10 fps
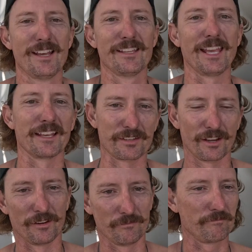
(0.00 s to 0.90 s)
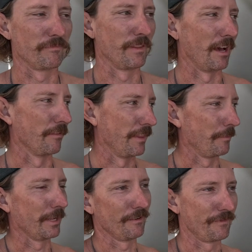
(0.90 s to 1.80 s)
Yeah, so they'll
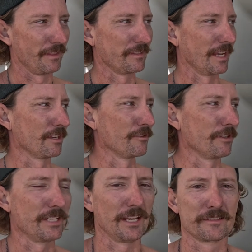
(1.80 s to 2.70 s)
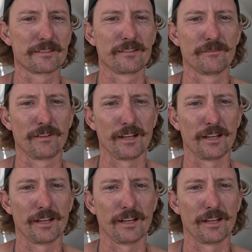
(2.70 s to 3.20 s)
be here for the secondary test